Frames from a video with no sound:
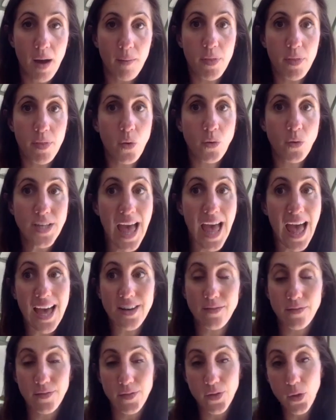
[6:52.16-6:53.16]
those
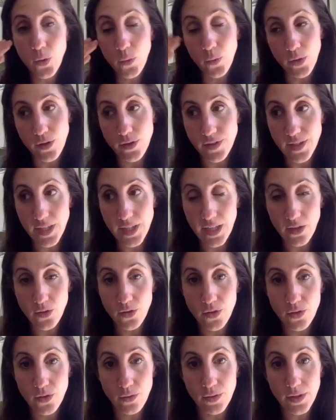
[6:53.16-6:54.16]
ad viewers
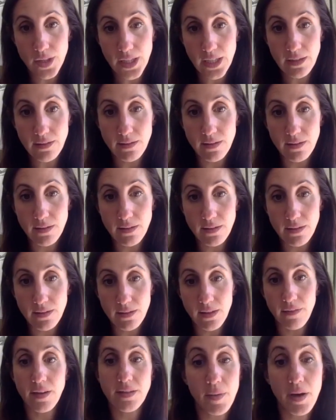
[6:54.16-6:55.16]
into leads
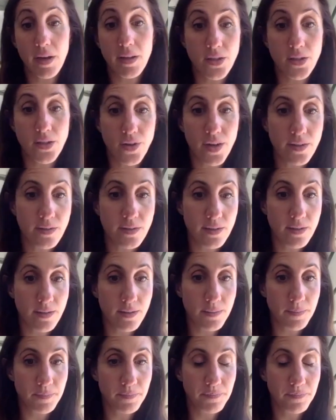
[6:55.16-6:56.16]
leaving us email
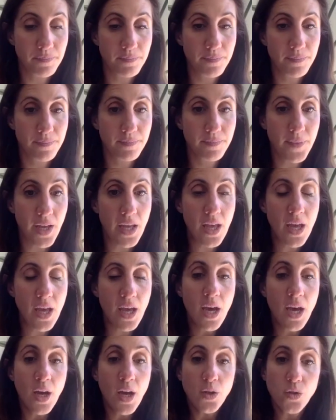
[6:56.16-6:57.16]
addresses.
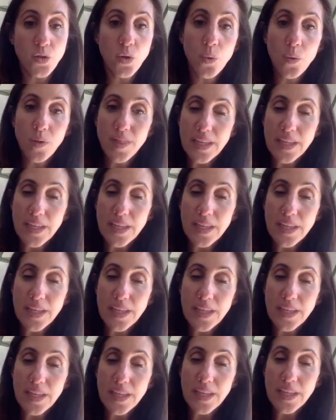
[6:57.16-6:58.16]
So the
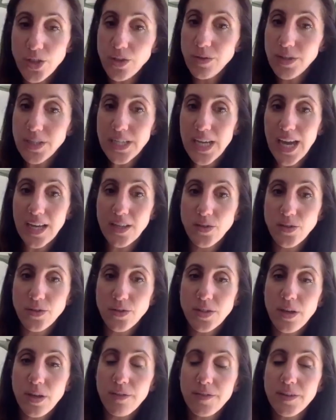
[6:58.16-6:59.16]
next question you need to
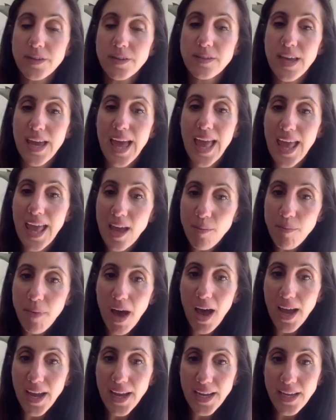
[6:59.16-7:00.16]
ask yourself is,
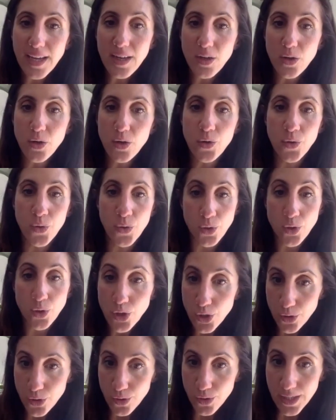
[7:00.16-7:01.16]
am I
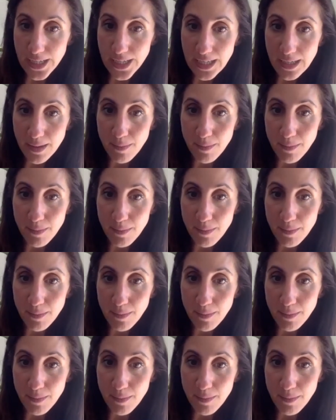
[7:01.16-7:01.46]
nurturing